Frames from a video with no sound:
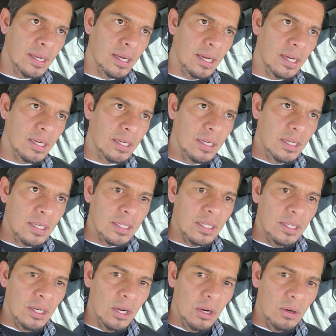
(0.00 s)

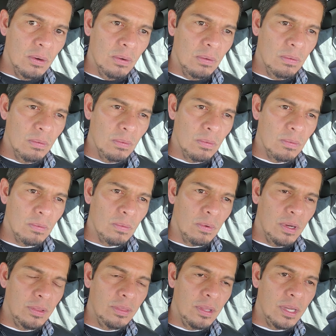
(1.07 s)

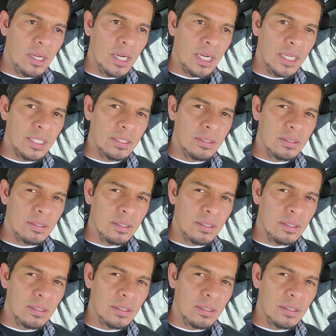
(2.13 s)
one thing I